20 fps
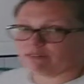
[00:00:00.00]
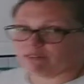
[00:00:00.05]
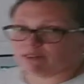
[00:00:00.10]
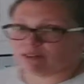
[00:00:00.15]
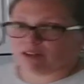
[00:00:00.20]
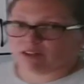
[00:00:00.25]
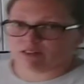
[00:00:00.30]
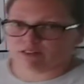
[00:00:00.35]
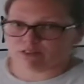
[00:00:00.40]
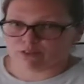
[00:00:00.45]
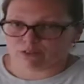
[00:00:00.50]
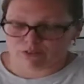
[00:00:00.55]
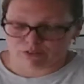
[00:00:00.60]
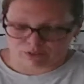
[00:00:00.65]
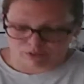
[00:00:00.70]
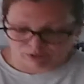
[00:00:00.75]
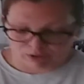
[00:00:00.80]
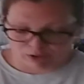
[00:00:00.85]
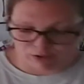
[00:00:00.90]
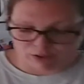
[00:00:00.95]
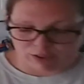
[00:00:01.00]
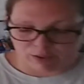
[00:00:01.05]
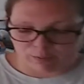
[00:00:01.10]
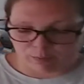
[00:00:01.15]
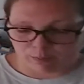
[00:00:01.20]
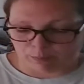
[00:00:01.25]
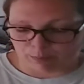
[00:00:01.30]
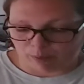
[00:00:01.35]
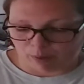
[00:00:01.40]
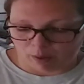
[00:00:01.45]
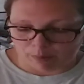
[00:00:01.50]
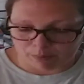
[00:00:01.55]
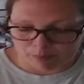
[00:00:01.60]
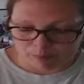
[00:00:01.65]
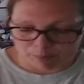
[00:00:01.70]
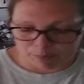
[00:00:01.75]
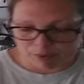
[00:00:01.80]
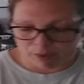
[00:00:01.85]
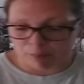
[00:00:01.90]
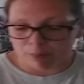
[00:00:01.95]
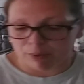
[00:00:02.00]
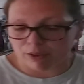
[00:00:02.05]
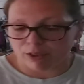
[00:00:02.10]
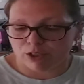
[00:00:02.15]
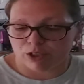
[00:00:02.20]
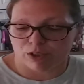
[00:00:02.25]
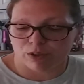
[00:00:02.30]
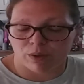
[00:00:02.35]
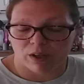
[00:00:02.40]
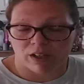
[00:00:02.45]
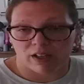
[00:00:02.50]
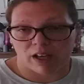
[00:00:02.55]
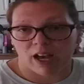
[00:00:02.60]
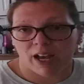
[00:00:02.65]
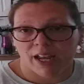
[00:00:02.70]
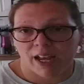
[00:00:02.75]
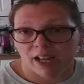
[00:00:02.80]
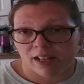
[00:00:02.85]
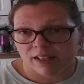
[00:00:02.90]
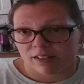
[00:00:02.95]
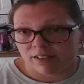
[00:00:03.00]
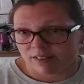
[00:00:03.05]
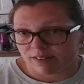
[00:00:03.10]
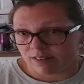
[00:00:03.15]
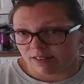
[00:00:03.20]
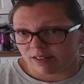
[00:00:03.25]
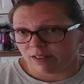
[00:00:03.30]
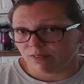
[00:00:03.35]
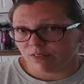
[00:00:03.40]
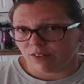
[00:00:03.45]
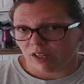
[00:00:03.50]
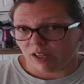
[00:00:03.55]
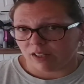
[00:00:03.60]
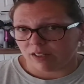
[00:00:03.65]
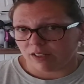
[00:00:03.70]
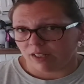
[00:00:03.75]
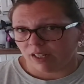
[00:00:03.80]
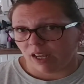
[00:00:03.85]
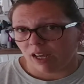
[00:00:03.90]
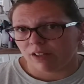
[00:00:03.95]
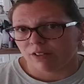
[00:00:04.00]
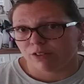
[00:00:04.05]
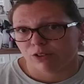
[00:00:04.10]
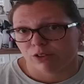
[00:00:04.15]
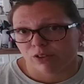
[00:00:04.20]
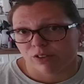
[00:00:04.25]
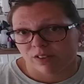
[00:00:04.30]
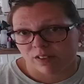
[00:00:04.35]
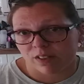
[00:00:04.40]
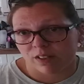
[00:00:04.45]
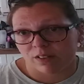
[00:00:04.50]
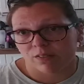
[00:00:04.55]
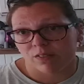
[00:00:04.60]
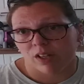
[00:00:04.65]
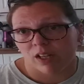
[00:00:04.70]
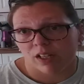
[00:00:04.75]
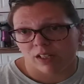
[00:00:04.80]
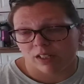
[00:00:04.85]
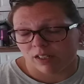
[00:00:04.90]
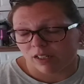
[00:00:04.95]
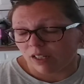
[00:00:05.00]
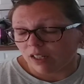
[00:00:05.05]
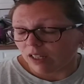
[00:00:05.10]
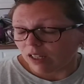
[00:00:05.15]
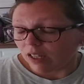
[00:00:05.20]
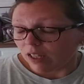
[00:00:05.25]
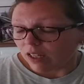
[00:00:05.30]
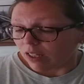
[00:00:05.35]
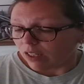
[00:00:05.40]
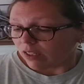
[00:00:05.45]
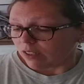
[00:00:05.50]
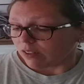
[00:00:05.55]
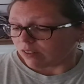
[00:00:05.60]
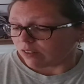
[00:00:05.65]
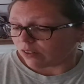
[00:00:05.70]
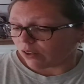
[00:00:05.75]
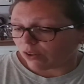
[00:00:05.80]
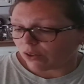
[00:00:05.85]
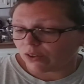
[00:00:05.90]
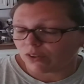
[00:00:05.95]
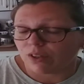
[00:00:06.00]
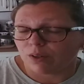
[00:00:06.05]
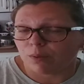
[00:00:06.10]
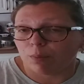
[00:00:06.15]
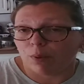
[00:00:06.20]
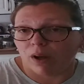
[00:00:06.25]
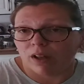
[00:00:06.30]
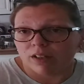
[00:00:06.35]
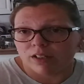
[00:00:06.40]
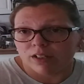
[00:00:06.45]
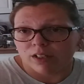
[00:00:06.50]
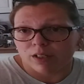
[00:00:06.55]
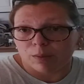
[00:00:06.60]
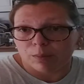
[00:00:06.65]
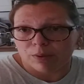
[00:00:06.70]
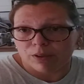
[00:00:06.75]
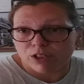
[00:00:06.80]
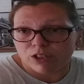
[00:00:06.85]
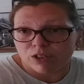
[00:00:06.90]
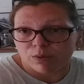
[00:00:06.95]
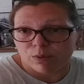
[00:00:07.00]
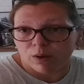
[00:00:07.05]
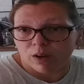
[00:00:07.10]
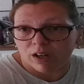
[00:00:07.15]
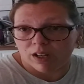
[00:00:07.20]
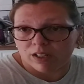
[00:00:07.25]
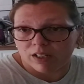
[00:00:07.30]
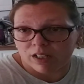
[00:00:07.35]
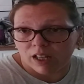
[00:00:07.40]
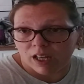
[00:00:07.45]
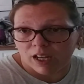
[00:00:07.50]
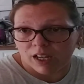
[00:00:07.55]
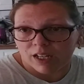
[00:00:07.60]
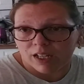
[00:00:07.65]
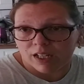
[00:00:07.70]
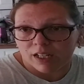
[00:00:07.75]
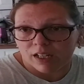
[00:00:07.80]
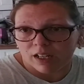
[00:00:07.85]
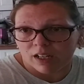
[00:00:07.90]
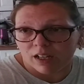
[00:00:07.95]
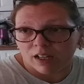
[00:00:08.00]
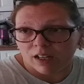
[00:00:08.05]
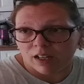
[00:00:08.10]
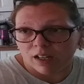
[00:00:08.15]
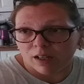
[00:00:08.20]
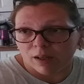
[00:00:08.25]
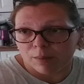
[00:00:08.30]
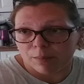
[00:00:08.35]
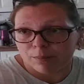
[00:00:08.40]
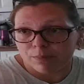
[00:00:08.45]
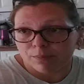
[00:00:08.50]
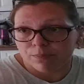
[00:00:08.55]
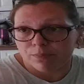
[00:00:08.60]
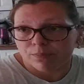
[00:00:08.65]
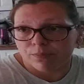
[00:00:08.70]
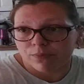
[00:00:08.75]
does your surgery will probably put you, I had the sleeve done, the gastric sleeve done. So they're probably going to put you on like an